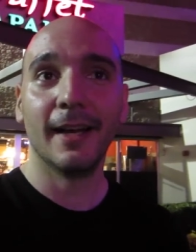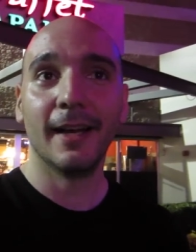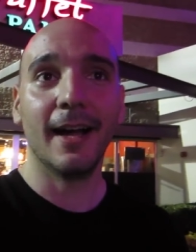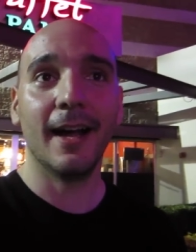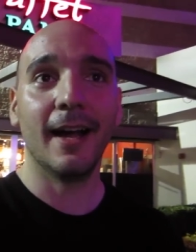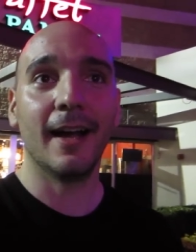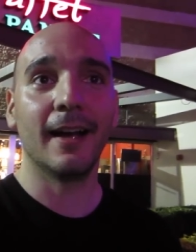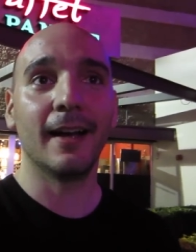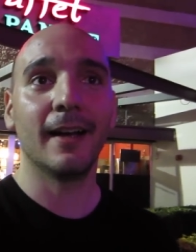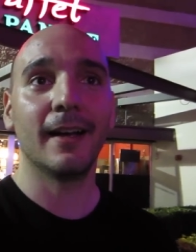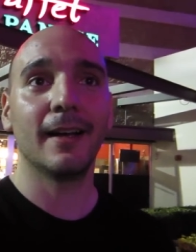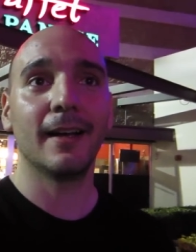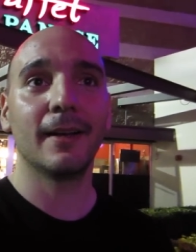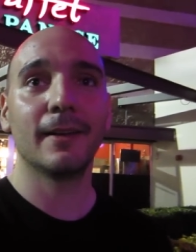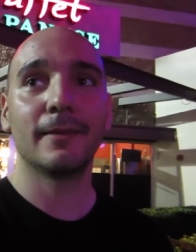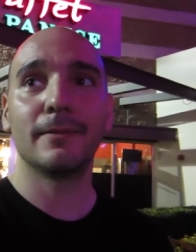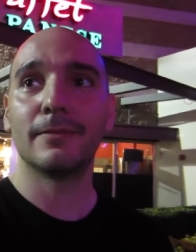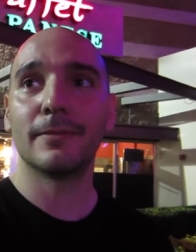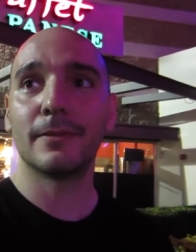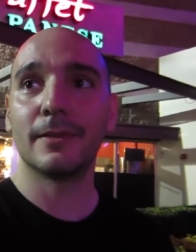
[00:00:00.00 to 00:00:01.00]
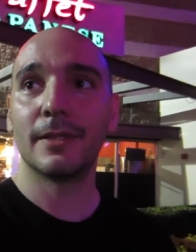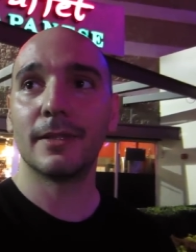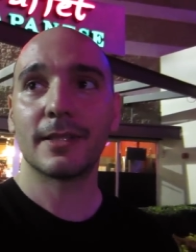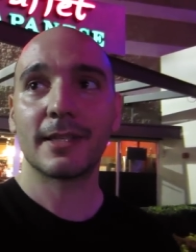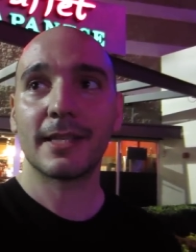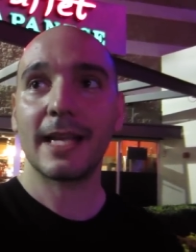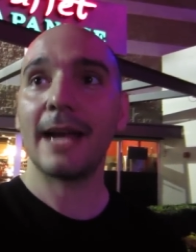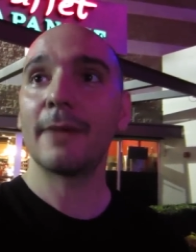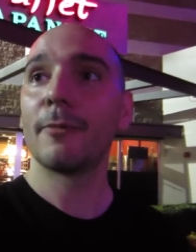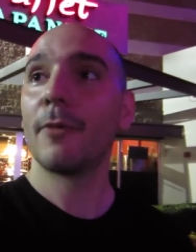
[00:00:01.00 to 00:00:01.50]
Uh, this
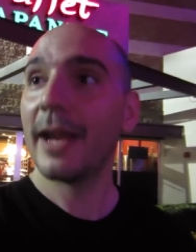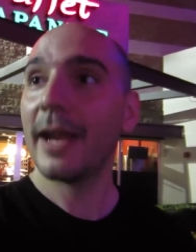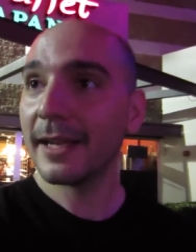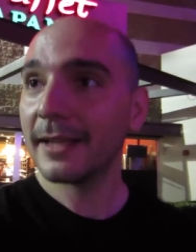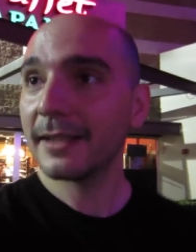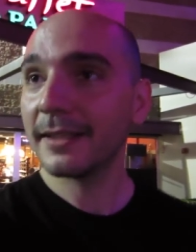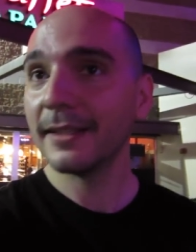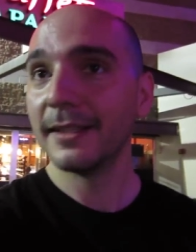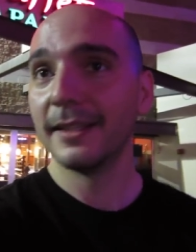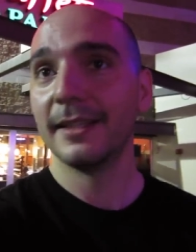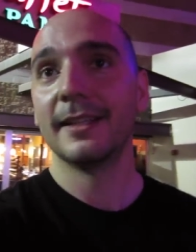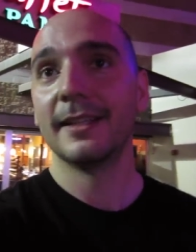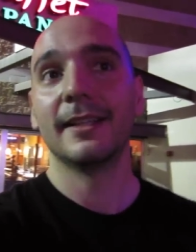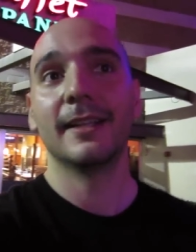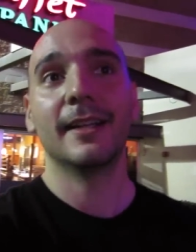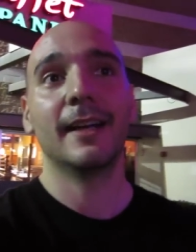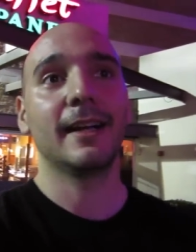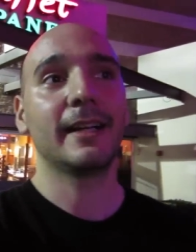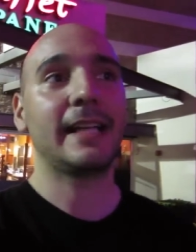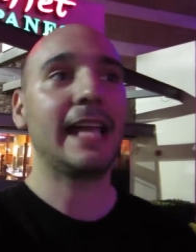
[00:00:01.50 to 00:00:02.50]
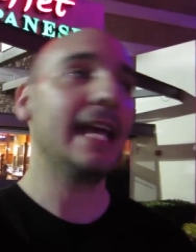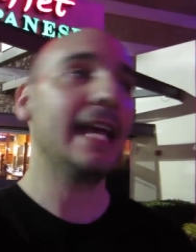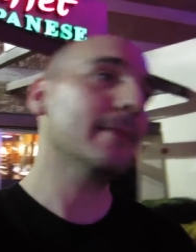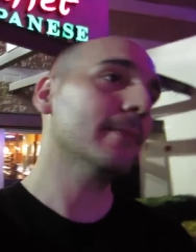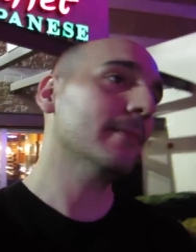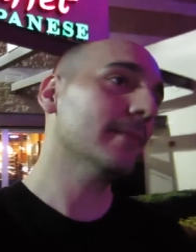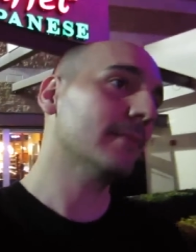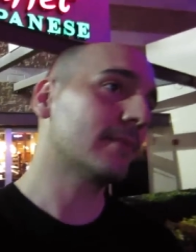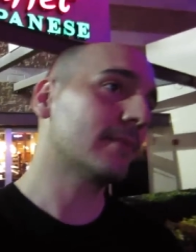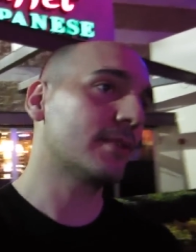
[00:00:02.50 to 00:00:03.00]
guy Ren uh,
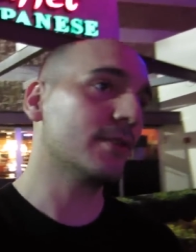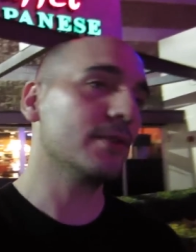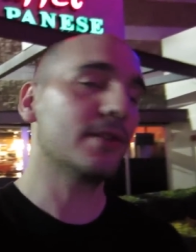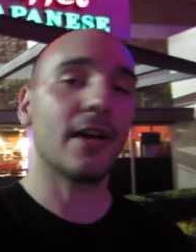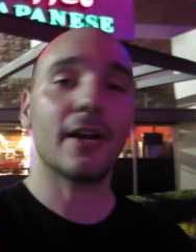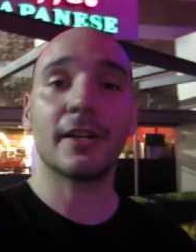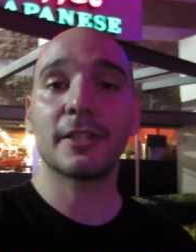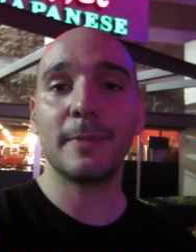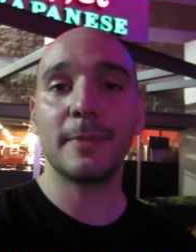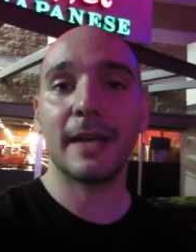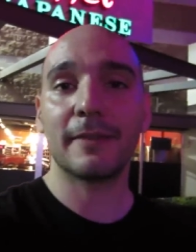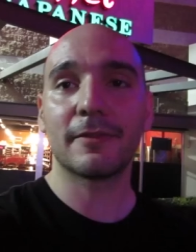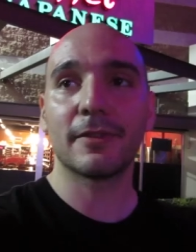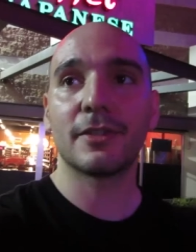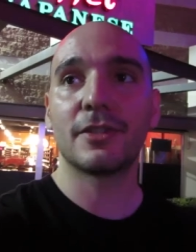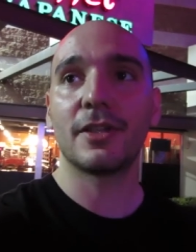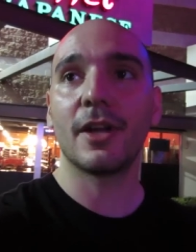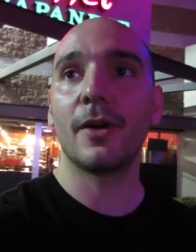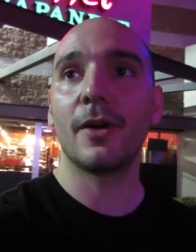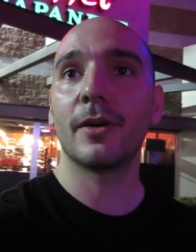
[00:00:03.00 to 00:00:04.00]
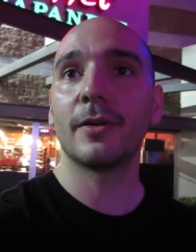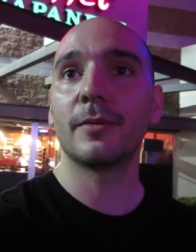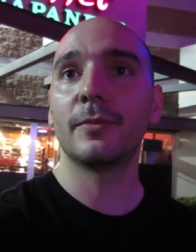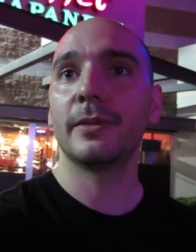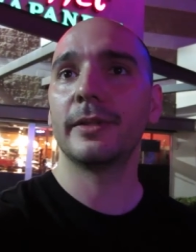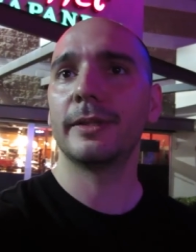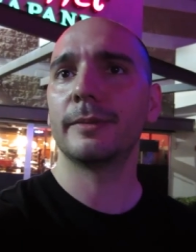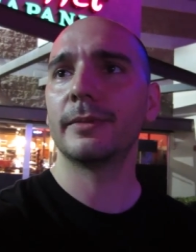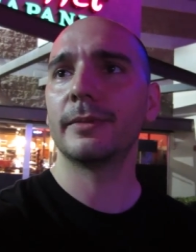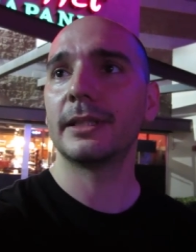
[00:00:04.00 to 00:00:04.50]
came to talk to me after the show and
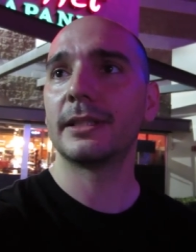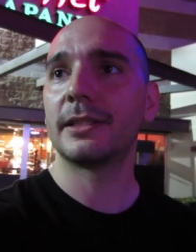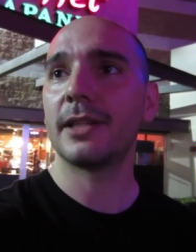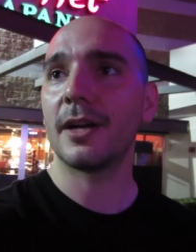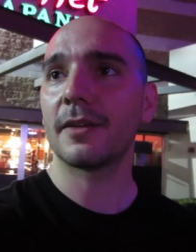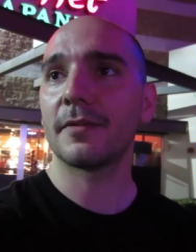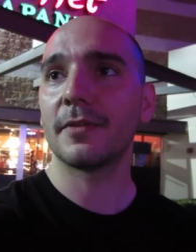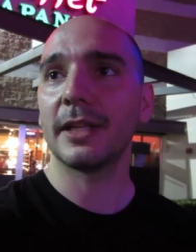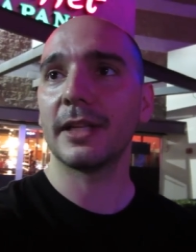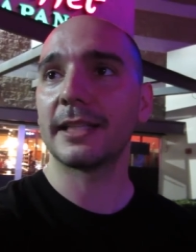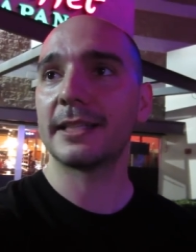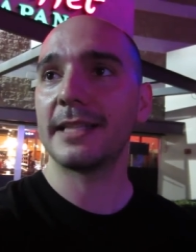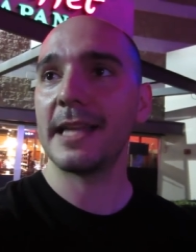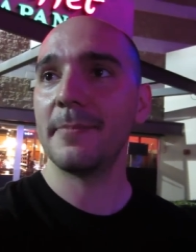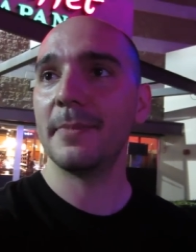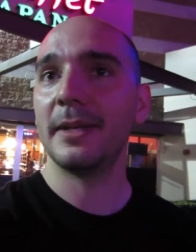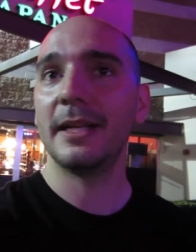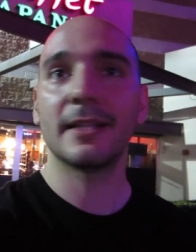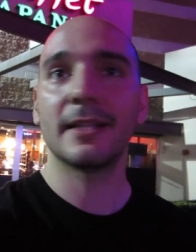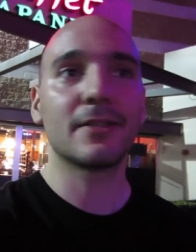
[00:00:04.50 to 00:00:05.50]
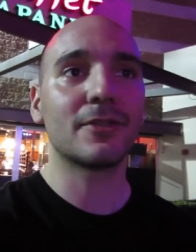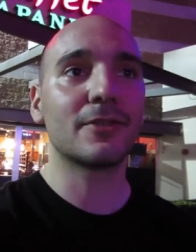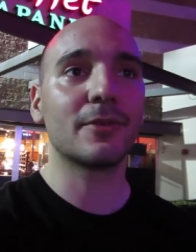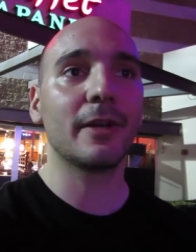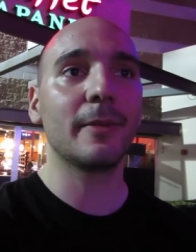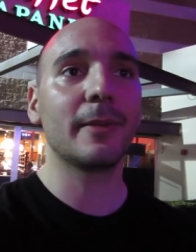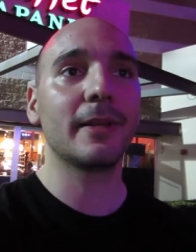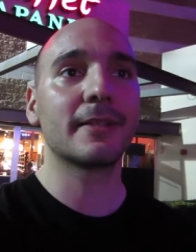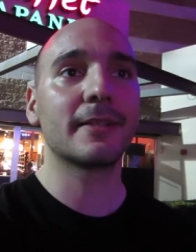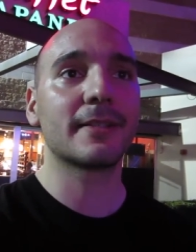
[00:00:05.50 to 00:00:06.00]
we, we, talked for like 10 minutes or
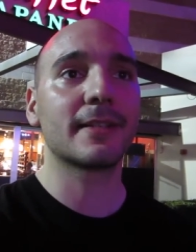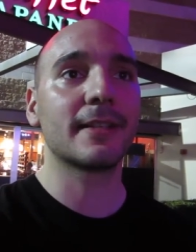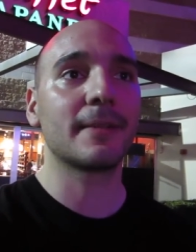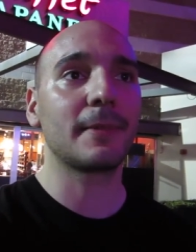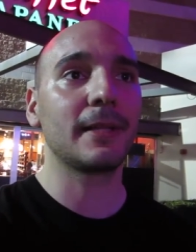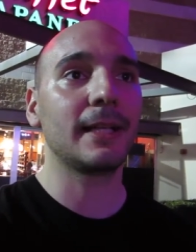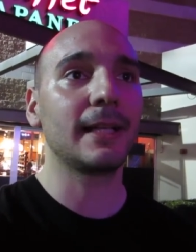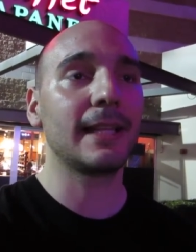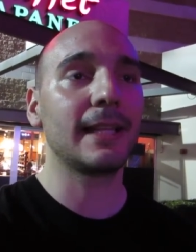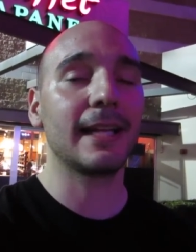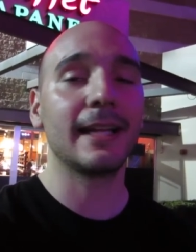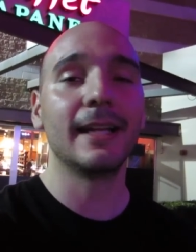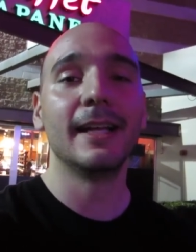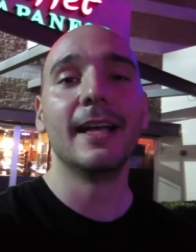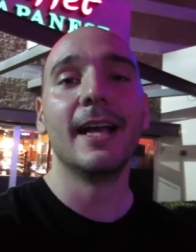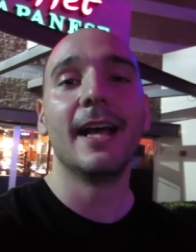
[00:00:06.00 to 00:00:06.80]
20 minutes or something like that.